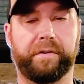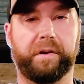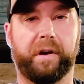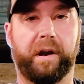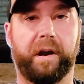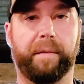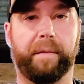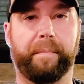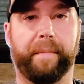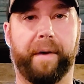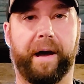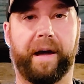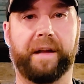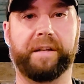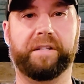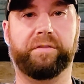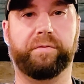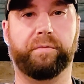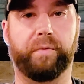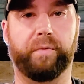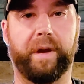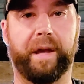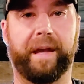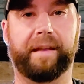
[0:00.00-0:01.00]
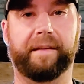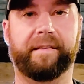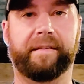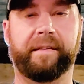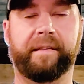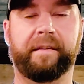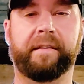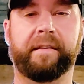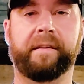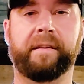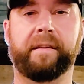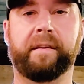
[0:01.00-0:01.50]
trying to match weight
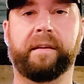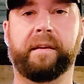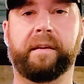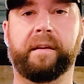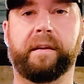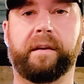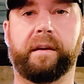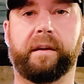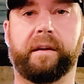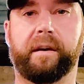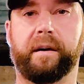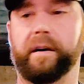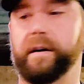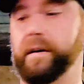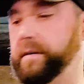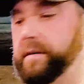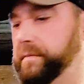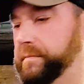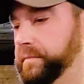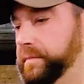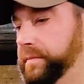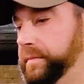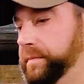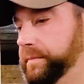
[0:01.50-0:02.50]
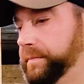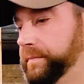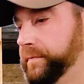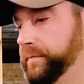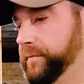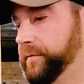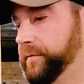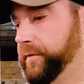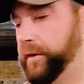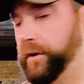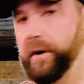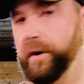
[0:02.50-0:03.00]

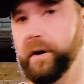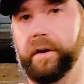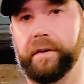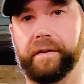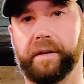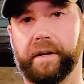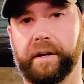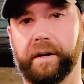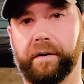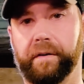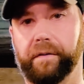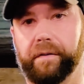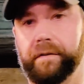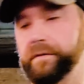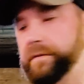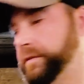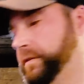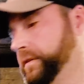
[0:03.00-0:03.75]
for your hunting arrows.